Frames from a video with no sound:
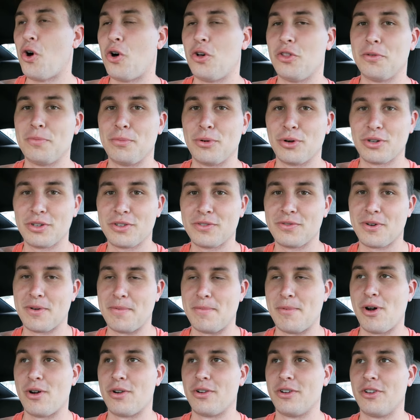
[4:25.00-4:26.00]
all the books
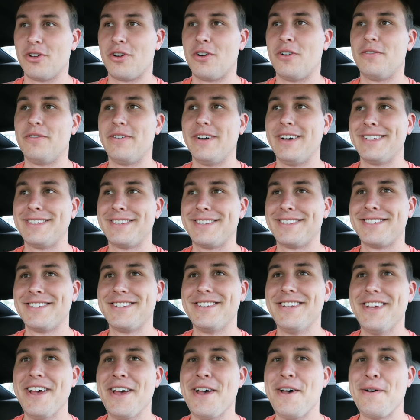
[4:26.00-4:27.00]
from our
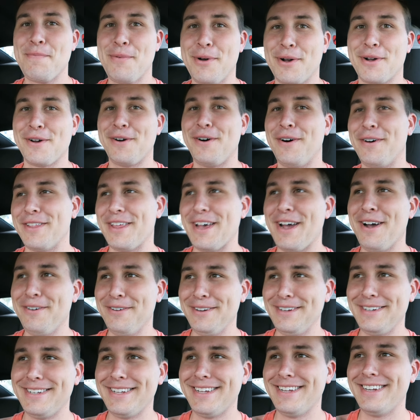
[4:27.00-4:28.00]
YALLFest book haul
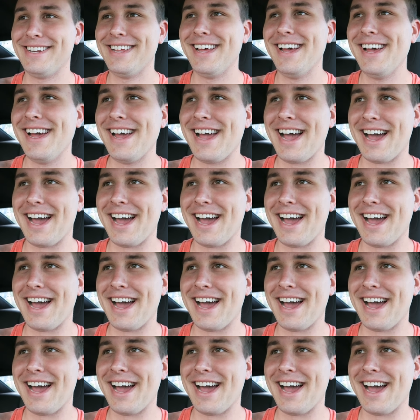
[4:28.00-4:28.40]
that we did.